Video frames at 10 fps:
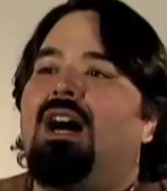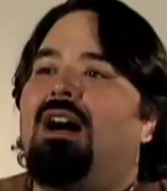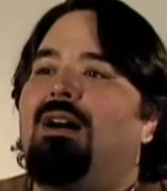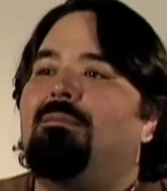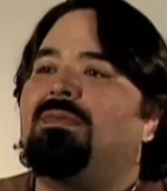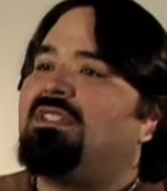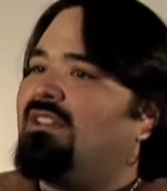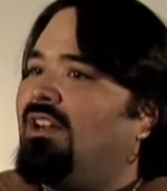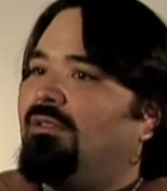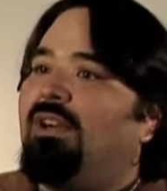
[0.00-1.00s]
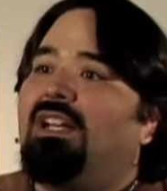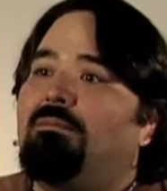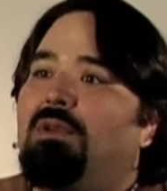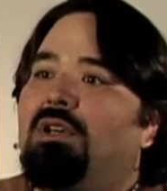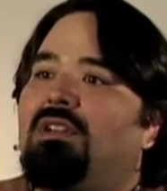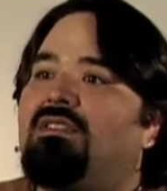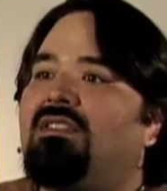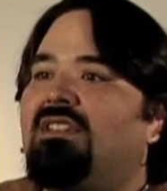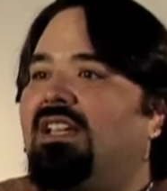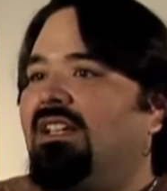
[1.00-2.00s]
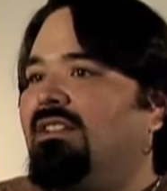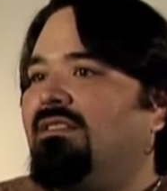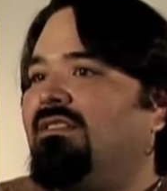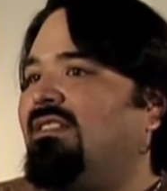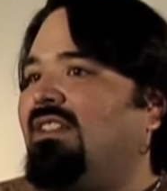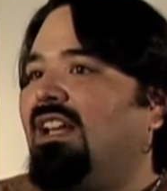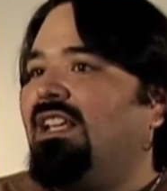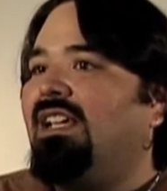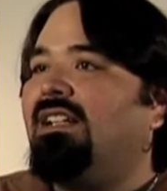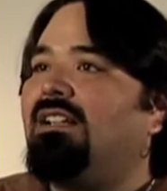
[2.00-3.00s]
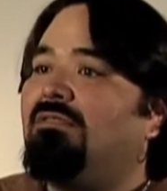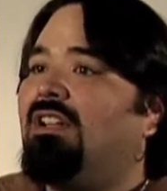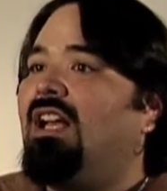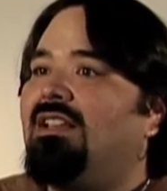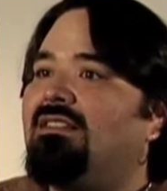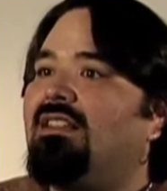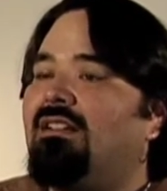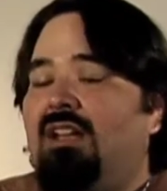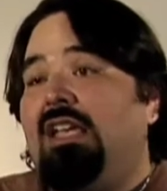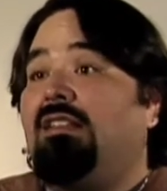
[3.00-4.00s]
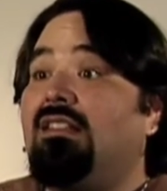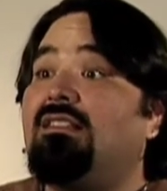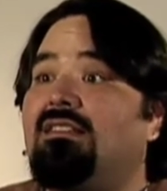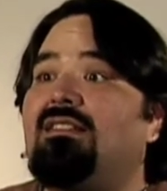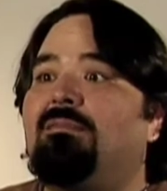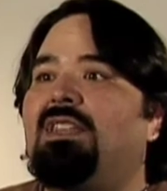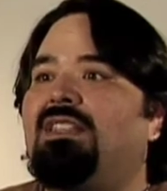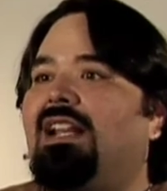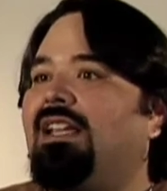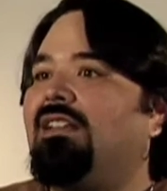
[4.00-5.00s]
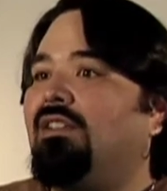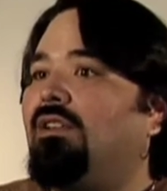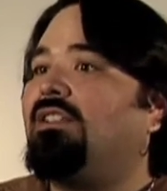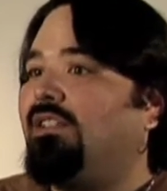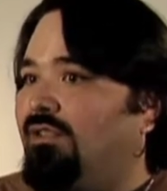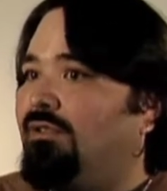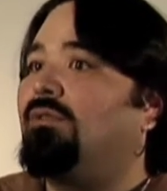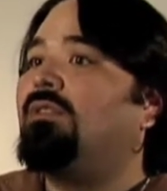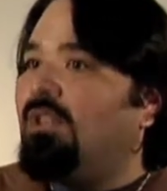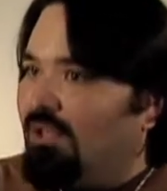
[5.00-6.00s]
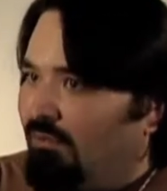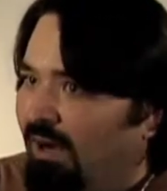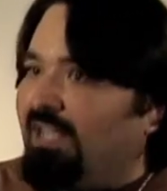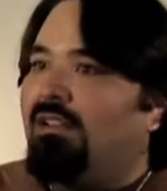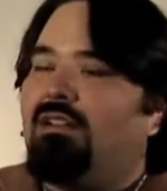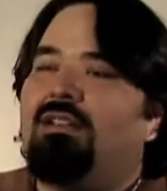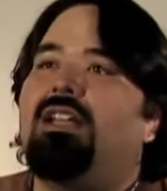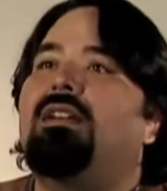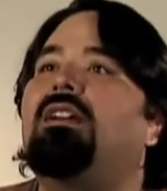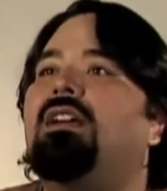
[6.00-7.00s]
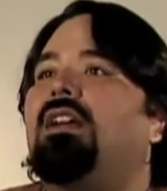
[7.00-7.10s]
Started reading books and studying and realized that, hey, this is something that I can learn to do regularly.